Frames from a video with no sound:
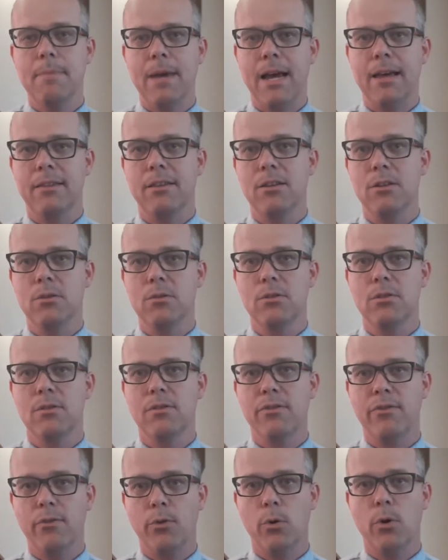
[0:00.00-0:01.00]
Matthews
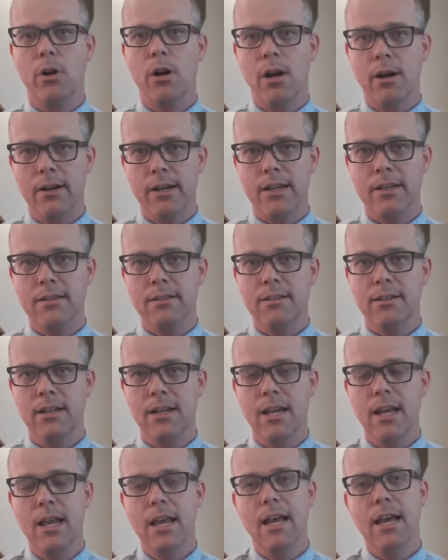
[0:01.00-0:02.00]
for August,
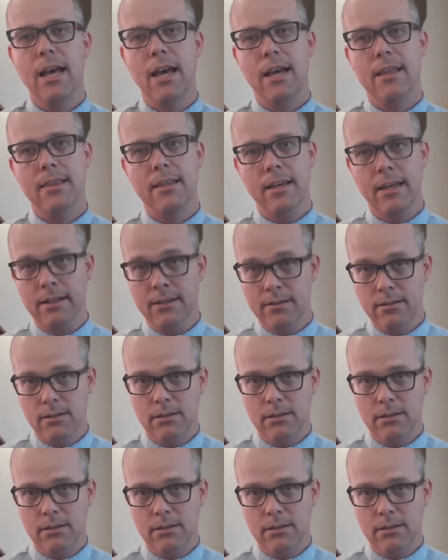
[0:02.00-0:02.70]
and then